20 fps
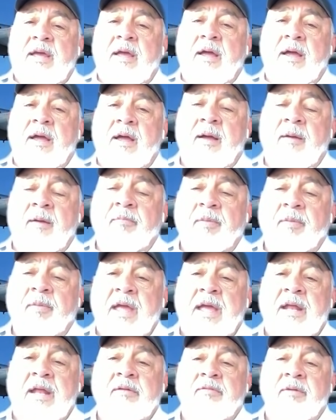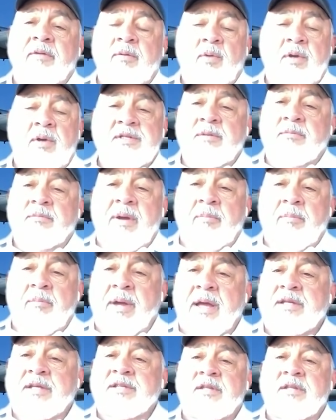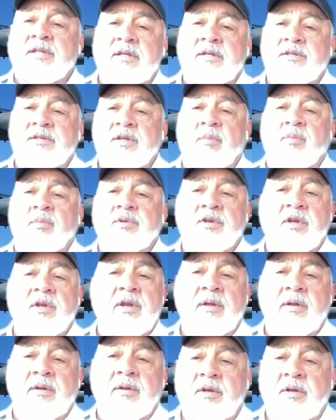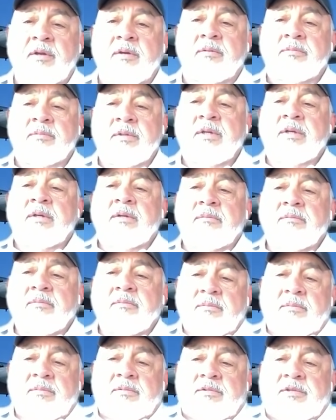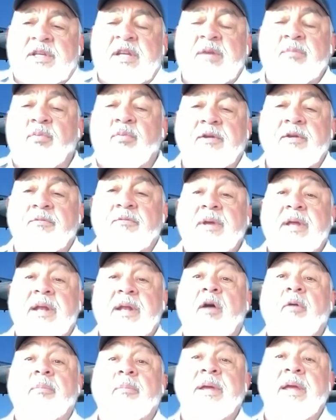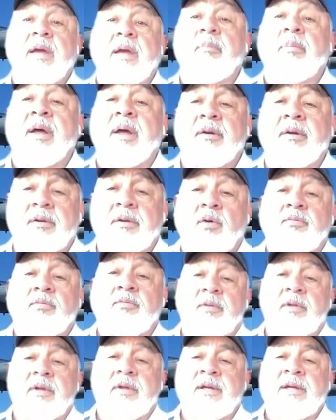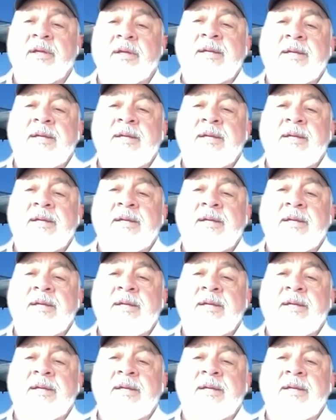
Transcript: Um, and if I wasn't my best, then someone's going to, you know, debrief me and help me get better, hopefully.